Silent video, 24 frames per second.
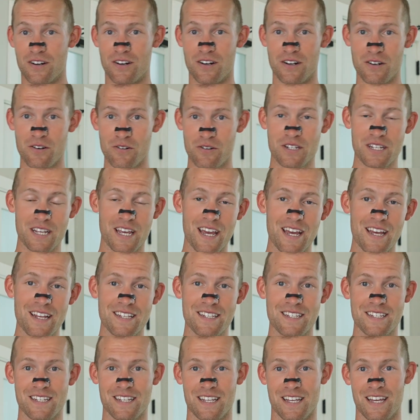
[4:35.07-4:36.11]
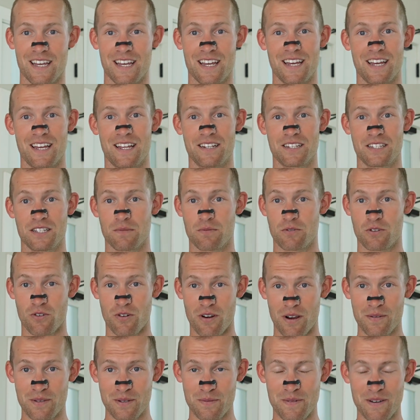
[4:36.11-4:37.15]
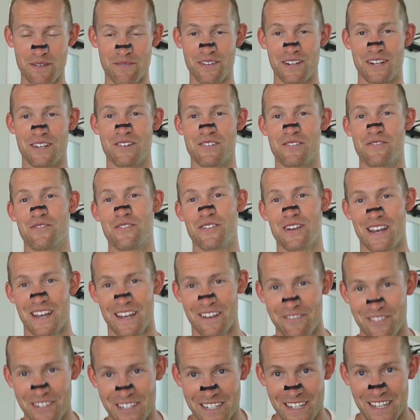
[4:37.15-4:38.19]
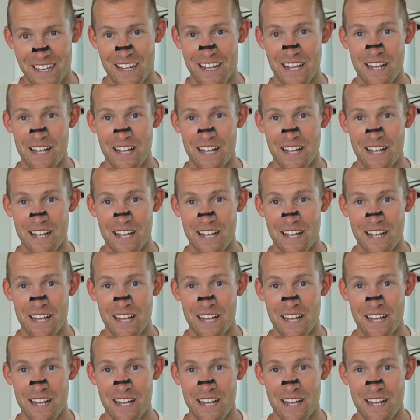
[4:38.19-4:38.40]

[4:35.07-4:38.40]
on your skates, and subscribe to my video if you haven't.